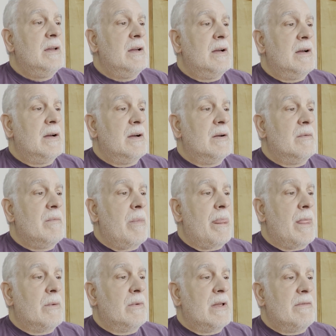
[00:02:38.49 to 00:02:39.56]

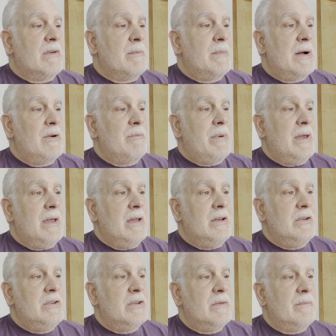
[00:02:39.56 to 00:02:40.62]
We'll have an about
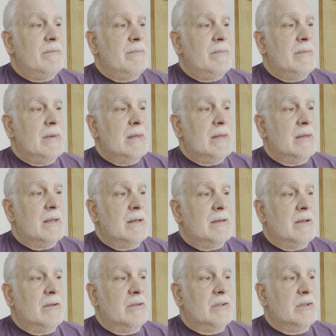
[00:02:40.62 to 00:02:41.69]
page that
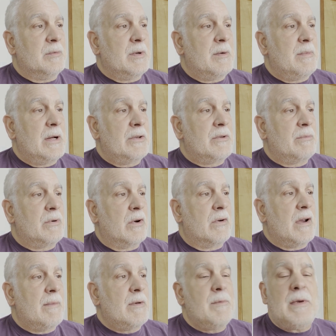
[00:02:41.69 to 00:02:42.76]
tells a little bit about the
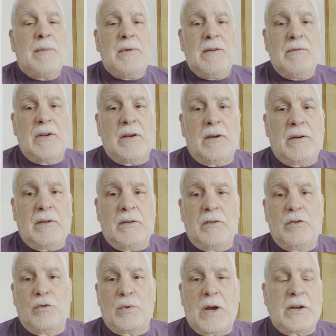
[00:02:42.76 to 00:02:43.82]
program, and maybe even a
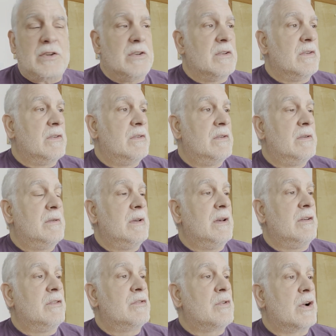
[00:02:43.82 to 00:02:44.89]
directions
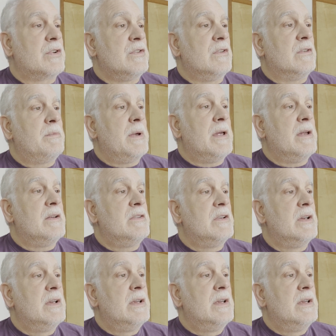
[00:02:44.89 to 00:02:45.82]
instructions page.